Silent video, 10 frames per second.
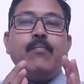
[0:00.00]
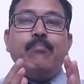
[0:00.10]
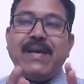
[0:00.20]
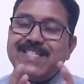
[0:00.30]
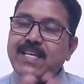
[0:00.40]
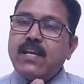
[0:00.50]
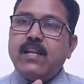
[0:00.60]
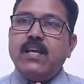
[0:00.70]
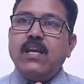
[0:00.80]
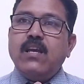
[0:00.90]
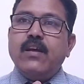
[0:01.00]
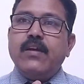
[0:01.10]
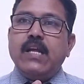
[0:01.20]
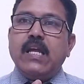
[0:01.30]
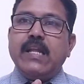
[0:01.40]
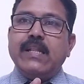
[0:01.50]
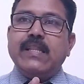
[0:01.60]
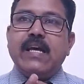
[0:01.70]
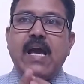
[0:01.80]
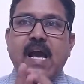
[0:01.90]
Basically,
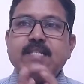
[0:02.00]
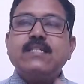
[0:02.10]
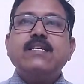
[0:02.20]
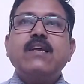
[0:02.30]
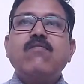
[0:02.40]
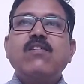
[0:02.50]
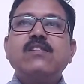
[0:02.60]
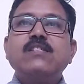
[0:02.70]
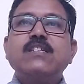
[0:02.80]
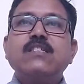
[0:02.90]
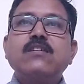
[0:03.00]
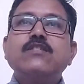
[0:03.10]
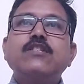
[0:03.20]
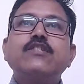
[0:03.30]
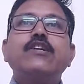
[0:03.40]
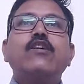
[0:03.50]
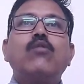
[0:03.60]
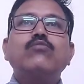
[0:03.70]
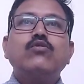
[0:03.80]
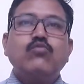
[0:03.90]
the accessory whorls is consisting
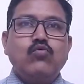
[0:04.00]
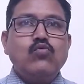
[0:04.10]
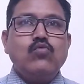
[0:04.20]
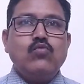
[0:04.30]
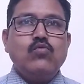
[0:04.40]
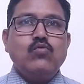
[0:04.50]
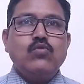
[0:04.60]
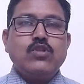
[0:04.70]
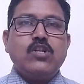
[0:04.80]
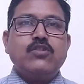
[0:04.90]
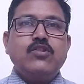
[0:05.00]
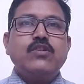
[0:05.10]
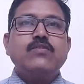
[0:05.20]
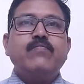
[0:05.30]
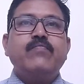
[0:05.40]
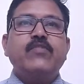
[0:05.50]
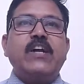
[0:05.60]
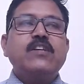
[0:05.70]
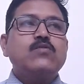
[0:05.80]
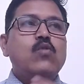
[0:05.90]
of the two structures,
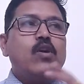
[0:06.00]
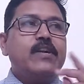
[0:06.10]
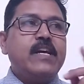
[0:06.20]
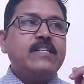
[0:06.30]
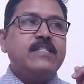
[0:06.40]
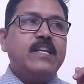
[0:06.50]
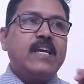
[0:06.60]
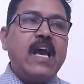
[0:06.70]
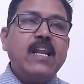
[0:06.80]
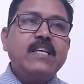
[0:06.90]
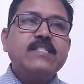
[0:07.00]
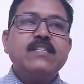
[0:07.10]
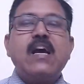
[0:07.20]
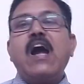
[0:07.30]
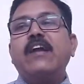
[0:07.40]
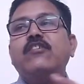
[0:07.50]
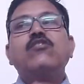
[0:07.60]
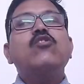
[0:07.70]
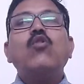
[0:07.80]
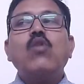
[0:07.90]
that is called as the calyx and
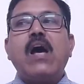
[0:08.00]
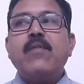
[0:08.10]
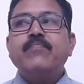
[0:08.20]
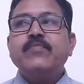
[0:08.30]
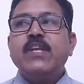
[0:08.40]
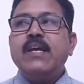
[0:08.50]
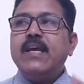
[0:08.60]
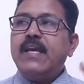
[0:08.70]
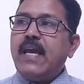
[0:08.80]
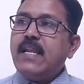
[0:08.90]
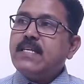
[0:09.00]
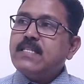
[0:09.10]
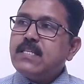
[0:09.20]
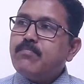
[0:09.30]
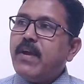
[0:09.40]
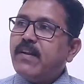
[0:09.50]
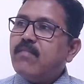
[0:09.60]
the corolla. Calyx is made